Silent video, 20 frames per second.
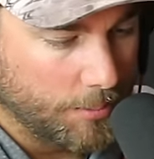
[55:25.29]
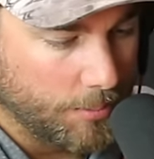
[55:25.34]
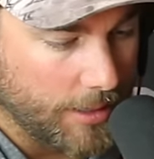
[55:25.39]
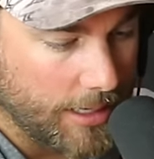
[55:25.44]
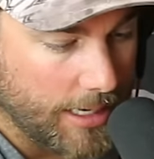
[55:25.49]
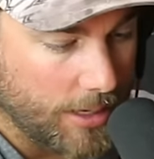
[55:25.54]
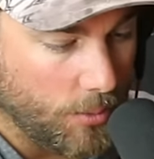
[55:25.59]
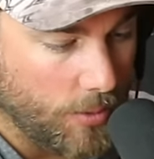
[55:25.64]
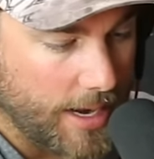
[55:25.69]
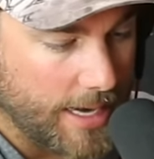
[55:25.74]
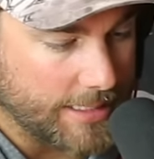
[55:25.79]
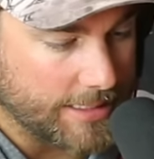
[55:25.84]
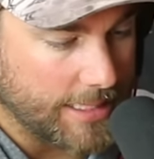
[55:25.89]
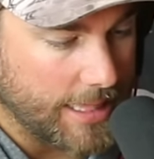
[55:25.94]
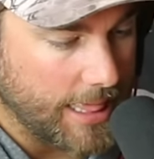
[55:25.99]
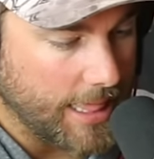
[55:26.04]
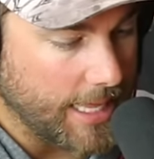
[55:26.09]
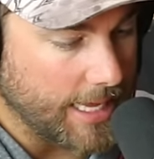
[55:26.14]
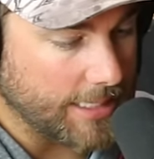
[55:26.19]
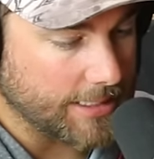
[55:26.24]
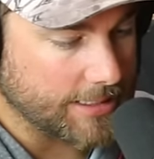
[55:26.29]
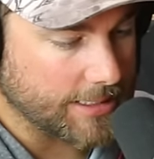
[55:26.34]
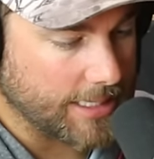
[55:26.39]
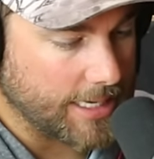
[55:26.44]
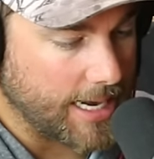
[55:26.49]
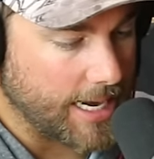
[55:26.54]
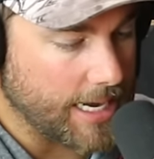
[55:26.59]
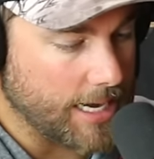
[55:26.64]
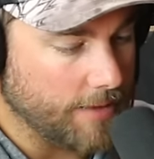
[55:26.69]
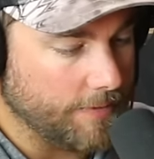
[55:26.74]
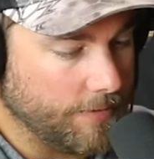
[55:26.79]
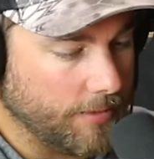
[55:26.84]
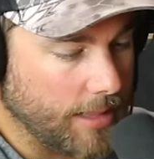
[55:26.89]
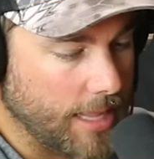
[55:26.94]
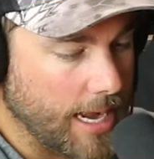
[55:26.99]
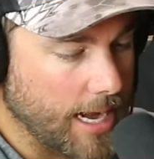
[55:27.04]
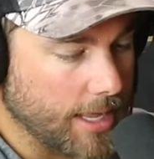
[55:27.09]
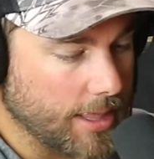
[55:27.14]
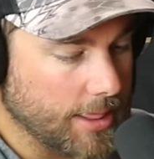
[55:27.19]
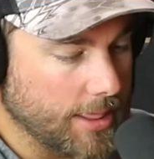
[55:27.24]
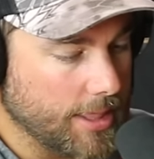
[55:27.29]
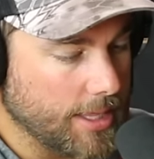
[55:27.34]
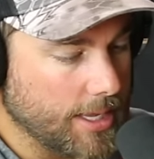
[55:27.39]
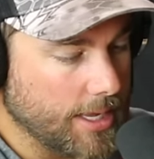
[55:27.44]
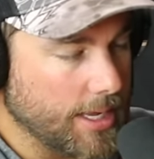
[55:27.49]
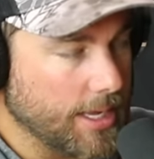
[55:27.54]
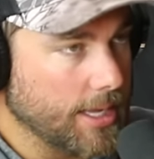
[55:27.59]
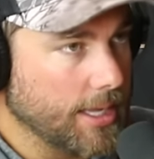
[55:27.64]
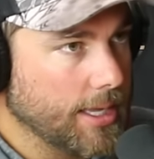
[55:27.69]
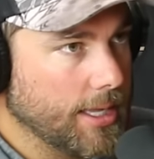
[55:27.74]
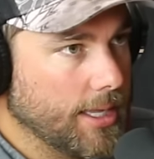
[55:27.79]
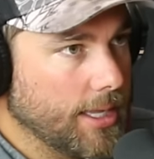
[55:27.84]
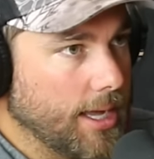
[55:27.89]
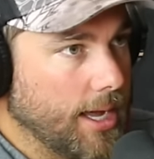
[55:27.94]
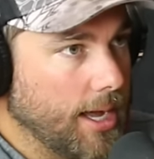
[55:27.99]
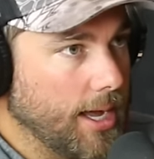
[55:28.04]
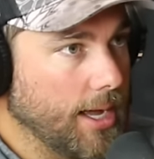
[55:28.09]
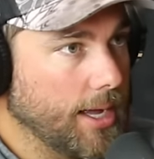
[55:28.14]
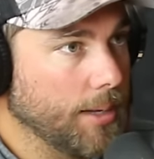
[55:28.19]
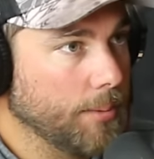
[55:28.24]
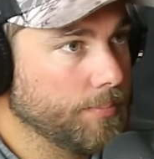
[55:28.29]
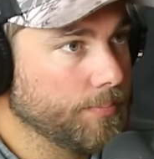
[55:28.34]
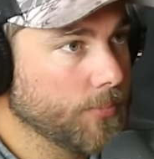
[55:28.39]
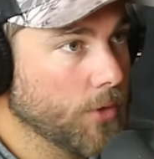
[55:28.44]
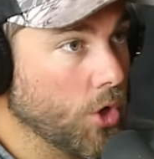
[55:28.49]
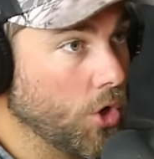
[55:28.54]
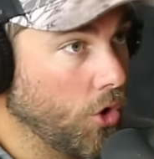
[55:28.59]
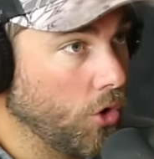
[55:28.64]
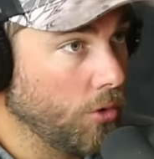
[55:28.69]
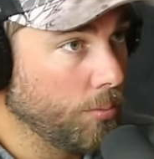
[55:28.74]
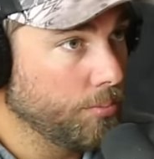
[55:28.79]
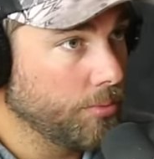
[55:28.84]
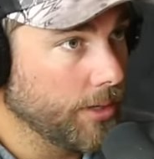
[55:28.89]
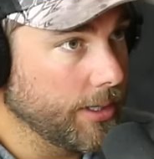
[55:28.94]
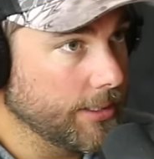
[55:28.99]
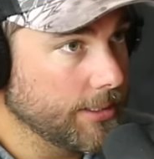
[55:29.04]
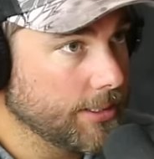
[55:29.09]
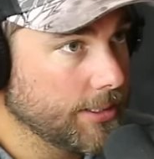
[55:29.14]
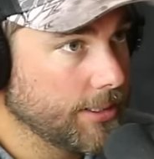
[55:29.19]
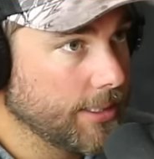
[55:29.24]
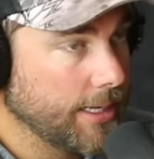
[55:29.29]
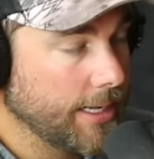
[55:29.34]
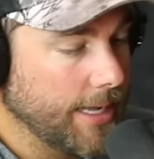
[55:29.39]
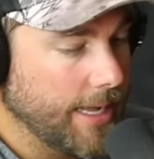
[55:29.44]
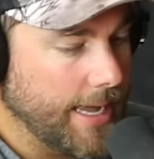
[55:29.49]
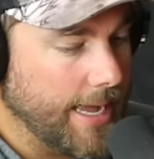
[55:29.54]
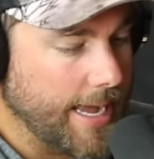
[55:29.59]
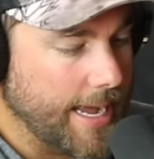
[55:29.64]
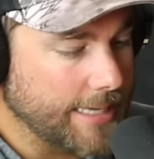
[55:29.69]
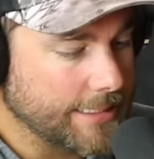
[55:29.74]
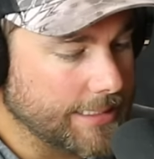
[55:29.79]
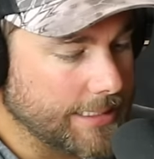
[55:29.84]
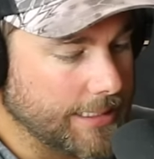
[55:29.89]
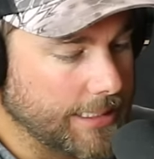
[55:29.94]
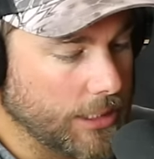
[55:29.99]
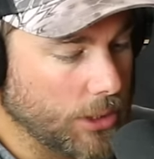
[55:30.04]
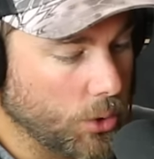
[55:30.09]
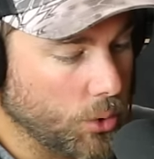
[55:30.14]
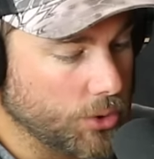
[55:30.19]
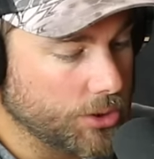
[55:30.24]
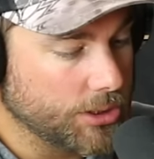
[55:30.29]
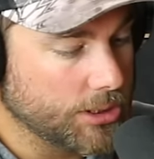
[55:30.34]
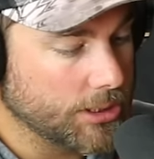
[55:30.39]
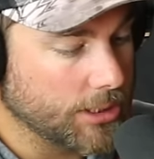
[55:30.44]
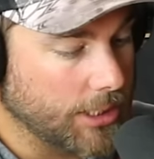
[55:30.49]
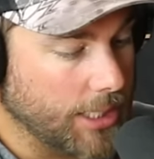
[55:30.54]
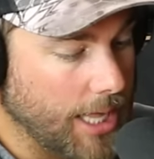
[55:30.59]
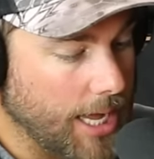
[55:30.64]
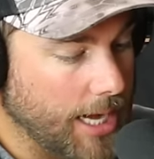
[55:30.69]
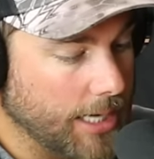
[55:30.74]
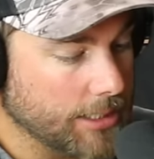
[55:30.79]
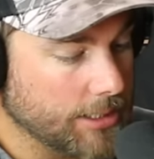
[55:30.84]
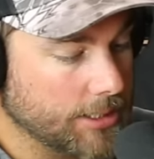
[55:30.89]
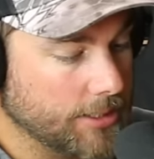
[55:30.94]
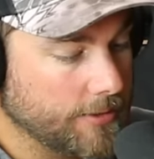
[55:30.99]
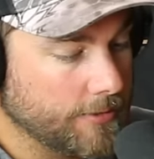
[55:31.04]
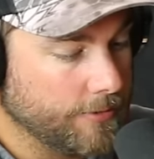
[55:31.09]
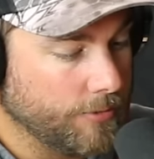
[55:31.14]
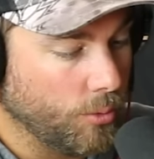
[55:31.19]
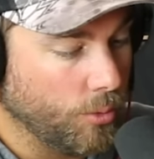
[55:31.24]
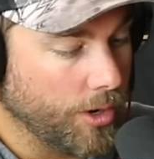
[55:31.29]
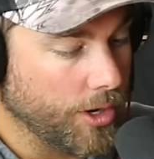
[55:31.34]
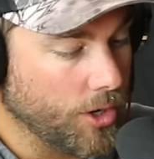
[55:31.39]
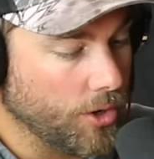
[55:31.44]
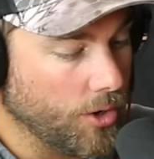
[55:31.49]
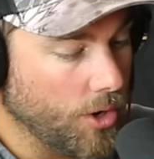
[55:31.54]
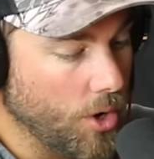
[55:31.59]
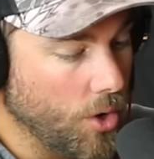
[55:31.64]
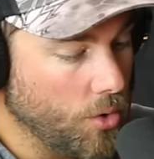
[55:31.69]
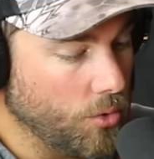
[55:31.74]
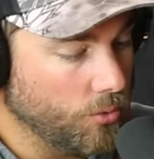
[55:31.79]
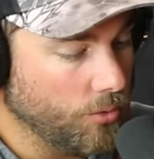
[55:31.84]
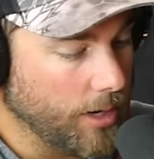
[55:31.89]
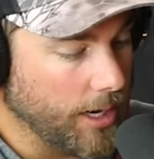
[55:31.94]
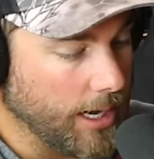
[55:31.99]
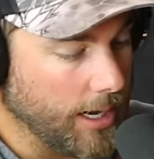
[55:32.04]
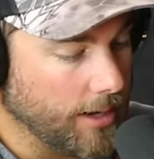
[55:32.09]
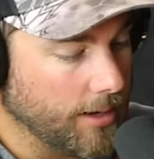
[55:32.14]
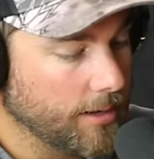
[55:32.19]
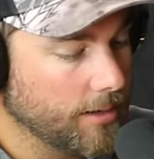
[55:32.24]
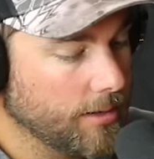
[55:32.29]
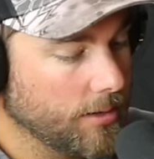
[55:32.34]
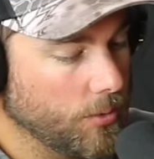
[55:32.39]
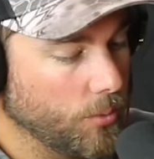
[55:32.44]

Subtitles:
But anyways, this kind of like the culprit has a little slot for your O-ring